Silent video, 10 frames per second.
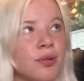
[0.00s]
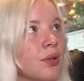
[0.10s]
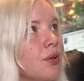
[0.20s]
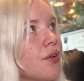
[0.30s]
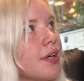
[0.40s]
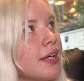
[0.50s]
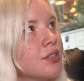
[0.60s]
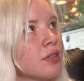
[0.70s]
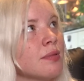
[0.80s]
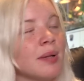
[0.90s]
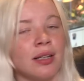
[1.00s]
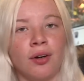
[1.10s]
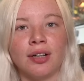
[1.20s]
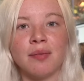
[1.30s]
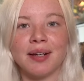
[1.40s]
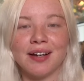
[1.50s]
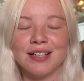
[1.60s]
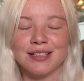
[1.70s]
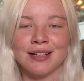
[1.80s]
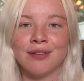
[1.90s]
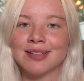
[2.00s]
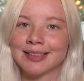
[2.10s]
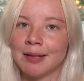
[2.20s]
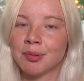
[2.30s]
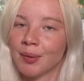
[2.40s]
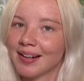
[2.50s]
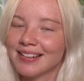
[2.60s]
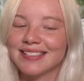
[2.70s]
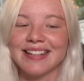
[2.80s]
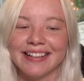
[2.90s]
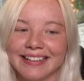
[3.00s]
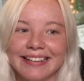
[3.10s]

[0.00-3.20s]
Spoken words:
For Yuki, it took him a bit longer because of his clipped wings.